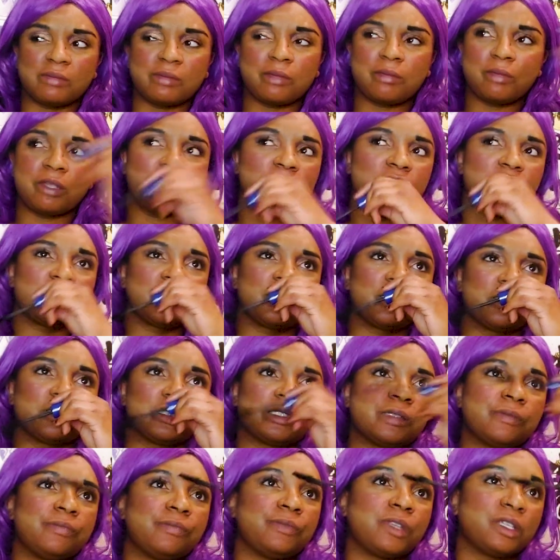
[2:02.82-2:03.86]
my parents'
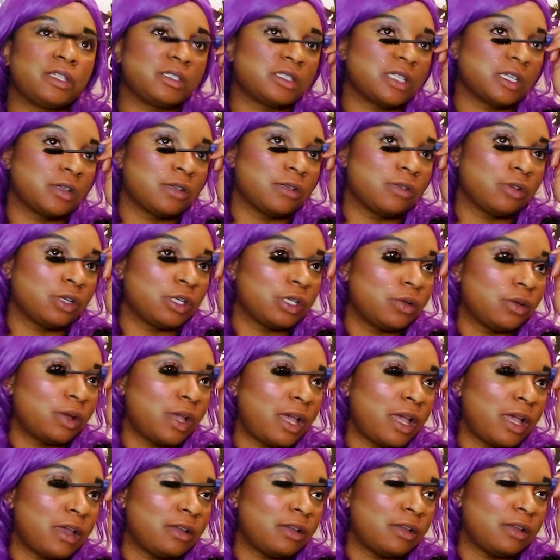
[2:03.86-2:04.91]
house." And he's like, "Where you
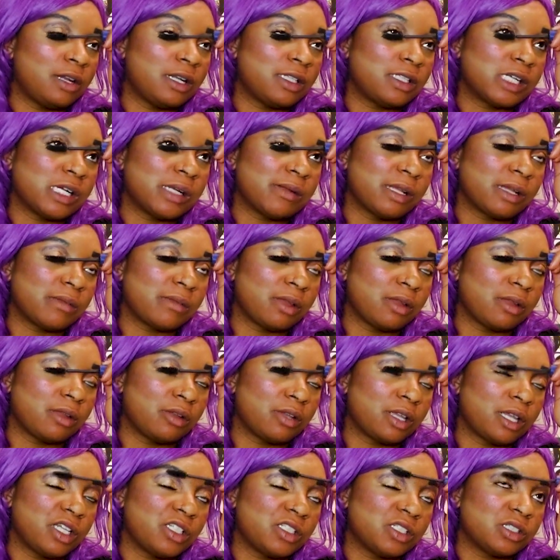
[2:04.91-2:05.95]
at?" And I tell him like my
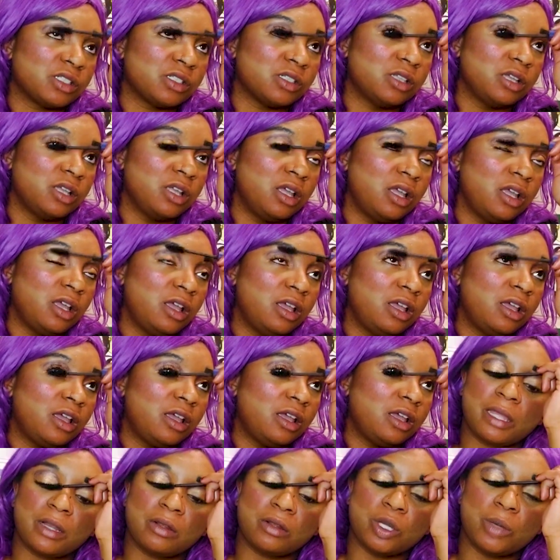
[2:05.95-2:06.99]
location. I
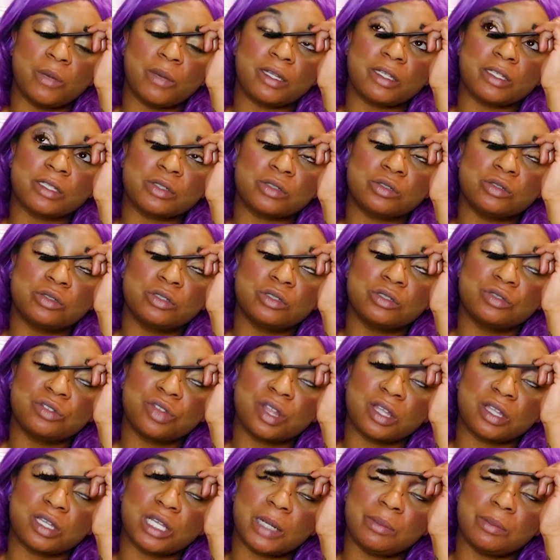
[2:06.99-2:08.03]
don't go back to school for
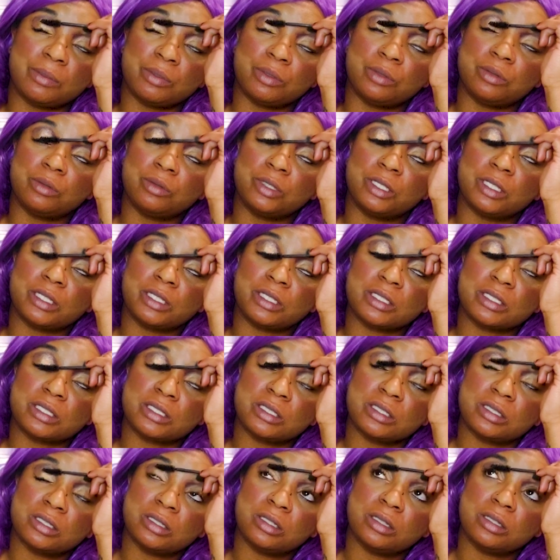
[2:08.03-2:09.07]
like a couple of weeks.
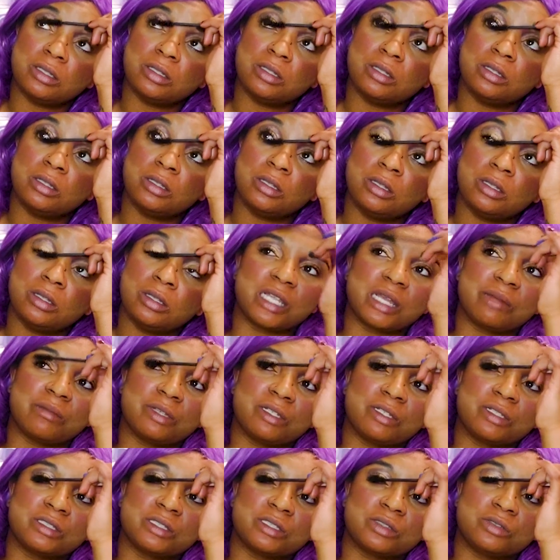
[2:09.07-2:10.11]
And I'm
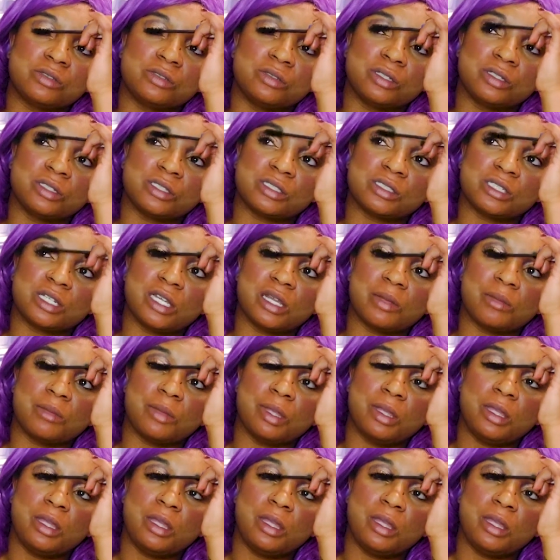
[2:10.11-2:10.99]
in school at this time.